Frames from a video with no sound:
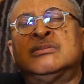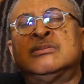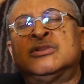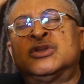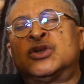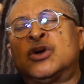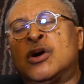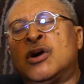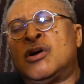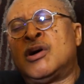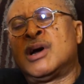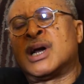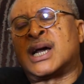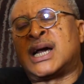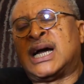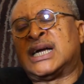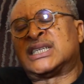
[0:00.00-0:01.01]
raw
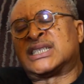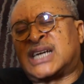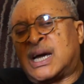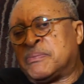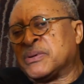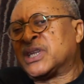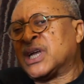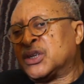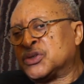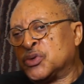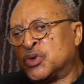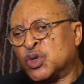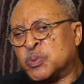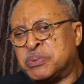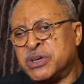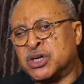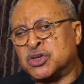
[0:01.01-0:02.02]
cash capital, so to
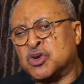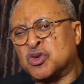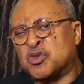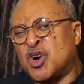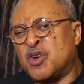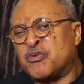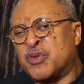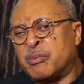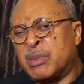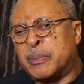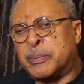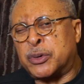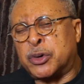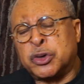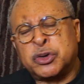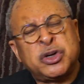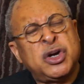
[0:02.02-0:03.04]
speak, to come from
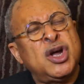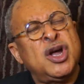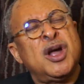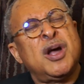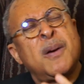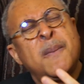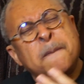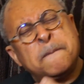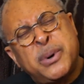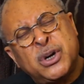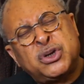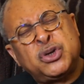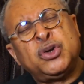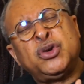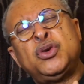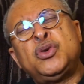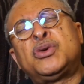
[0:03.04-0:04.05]
abroad. But
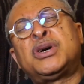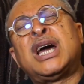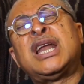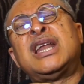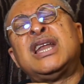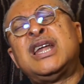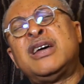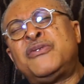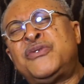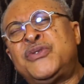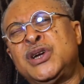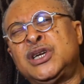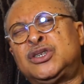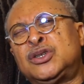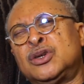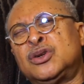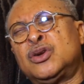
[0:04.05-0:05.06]
you can
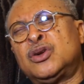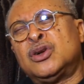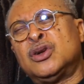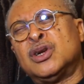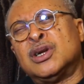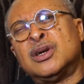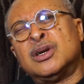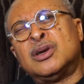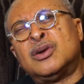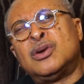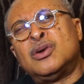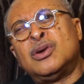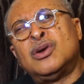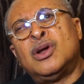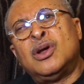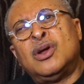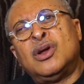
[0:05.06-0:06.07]
leverage
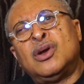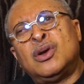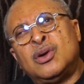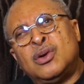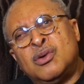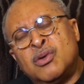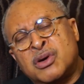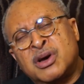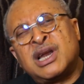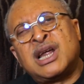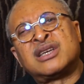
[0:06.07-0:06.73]
local